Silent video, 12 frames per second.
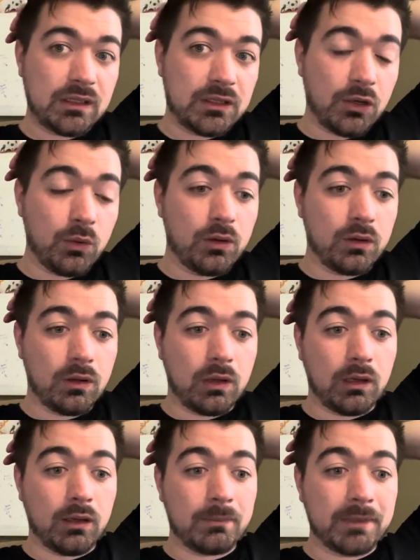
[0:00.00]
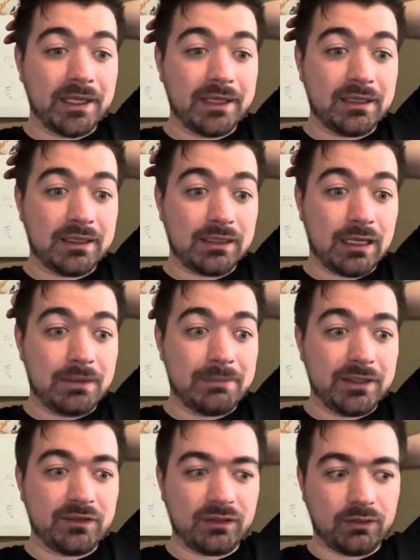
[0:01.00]
Go um, and I
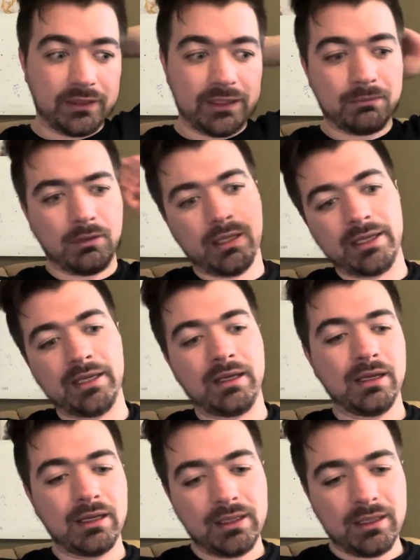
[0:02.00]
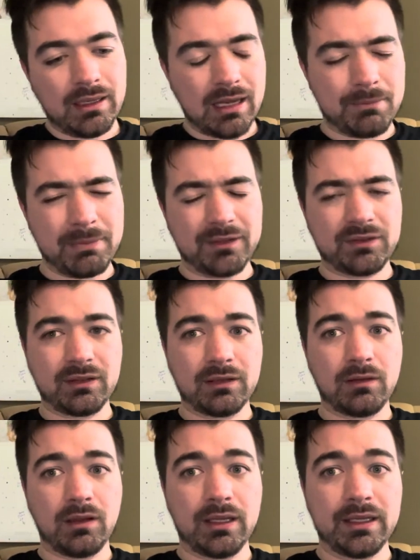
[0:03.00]
basically am like, I'm basically
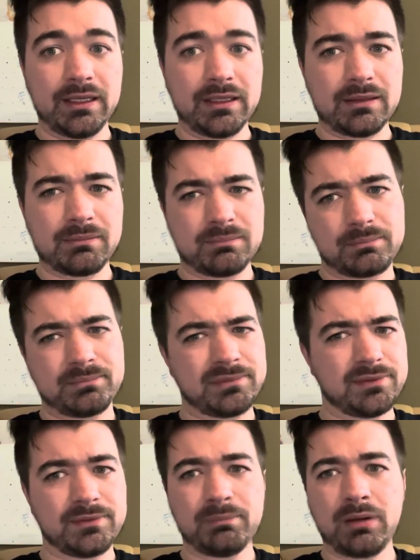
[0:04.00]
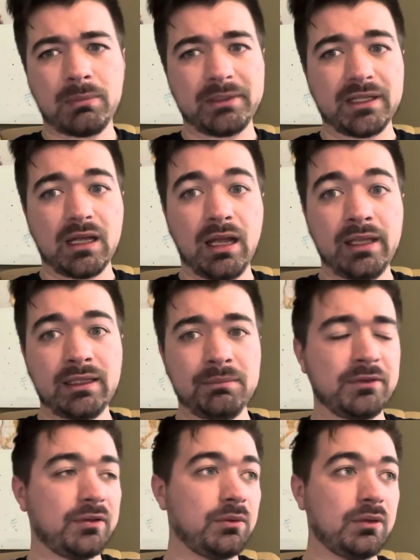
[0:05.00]
like, probably not. I'm
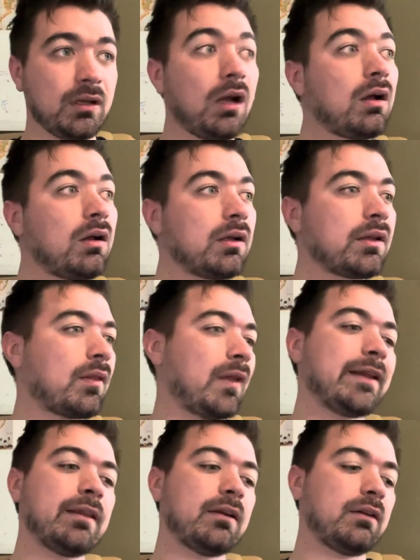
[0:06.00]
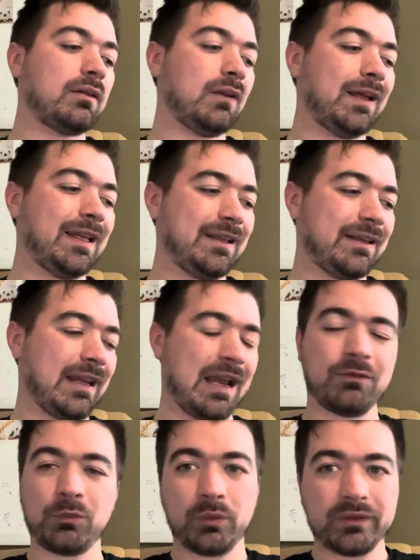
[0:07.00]
too young. Like they're like
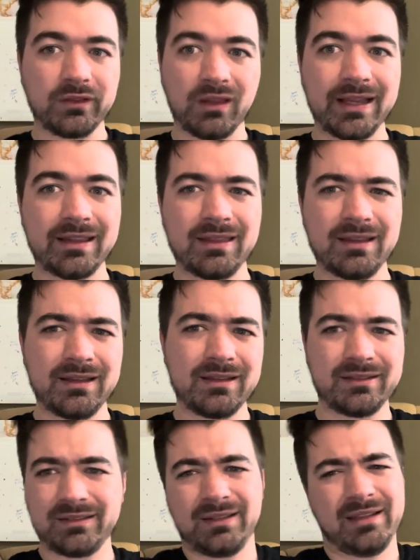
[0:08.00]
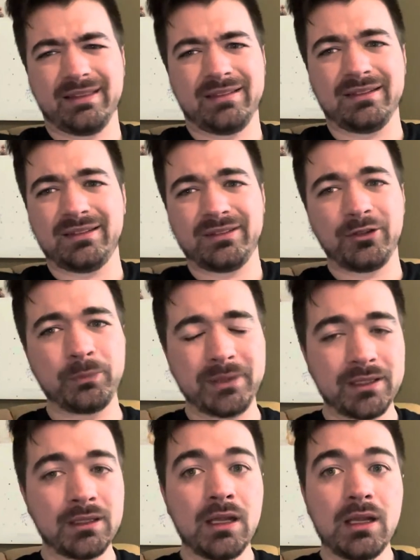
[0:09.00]
everyone's like this. Like this is
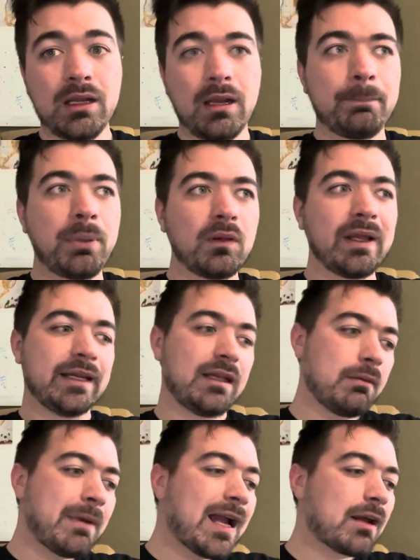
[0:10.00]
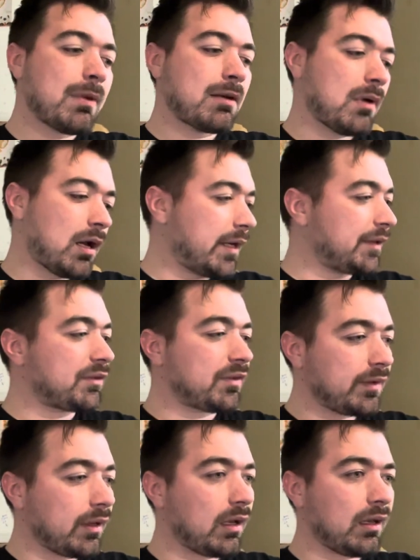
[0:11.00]
stupid. But like in the back of my mind,
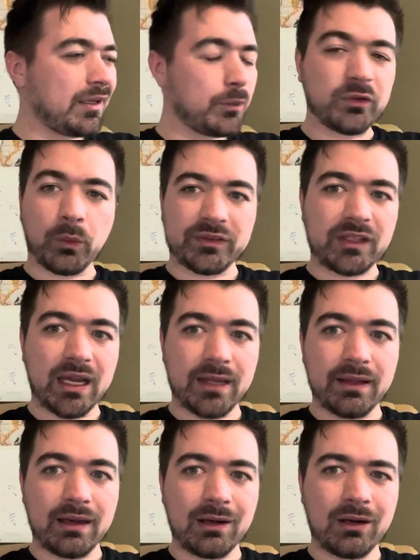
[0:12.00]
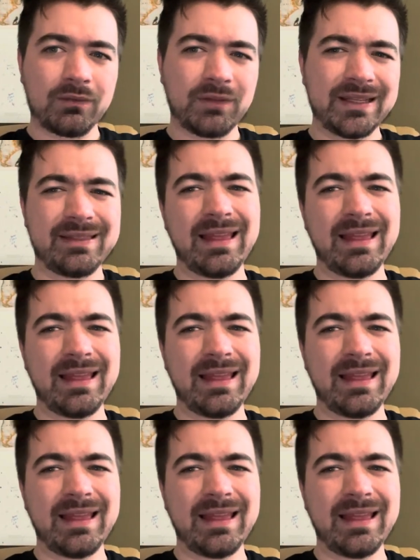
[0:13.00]
uh, it was always kind of there of like,